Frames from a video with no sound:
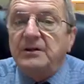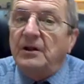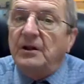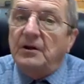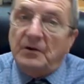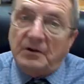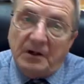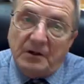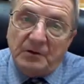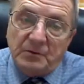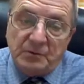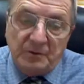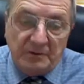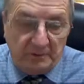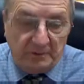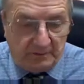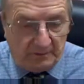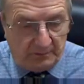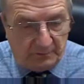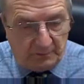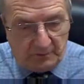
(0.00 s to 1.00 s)
the other
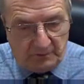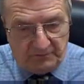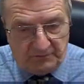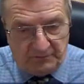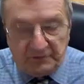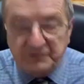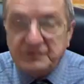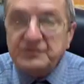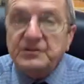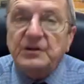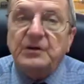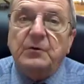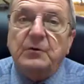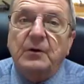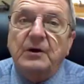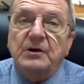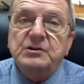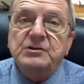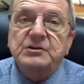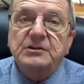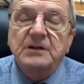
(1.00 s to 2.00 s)
country. Either we're first
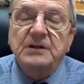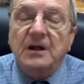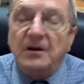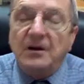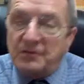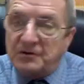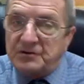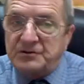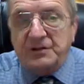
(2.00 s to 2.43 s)
generation.